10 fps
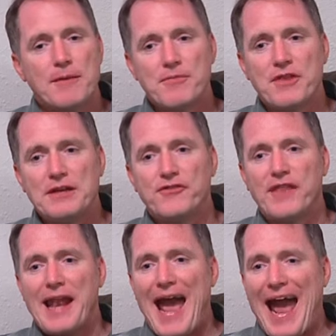some things
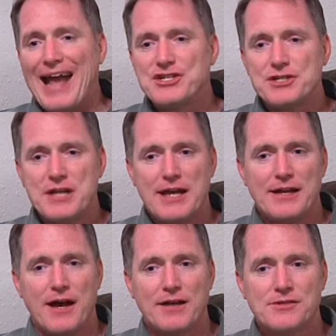that
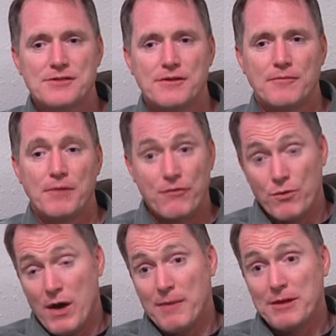agitate us, but if we
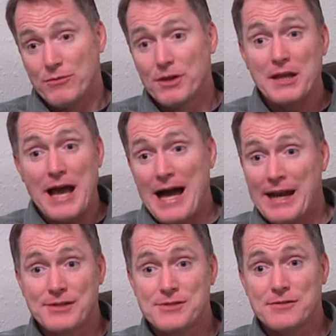want to be really
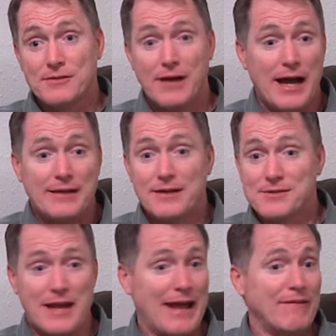honest, God
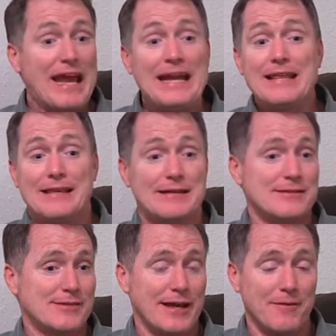doesn't have anything to
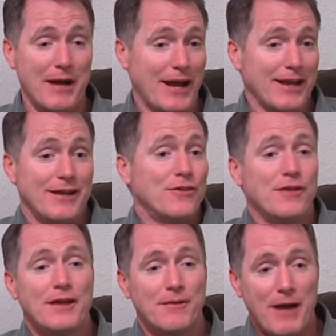say about it. Can you
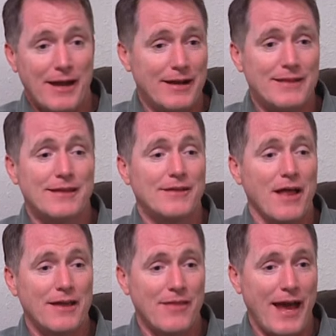think about anything
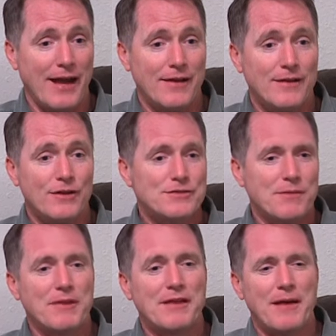like that?
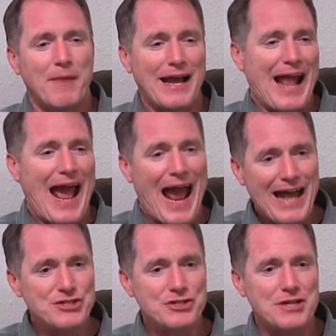Something that might
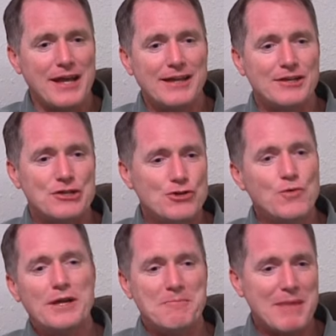agitate
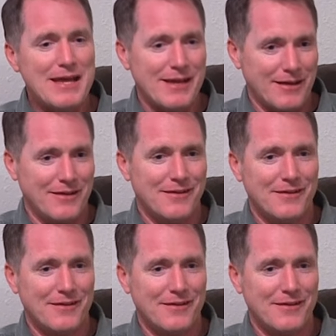you and me,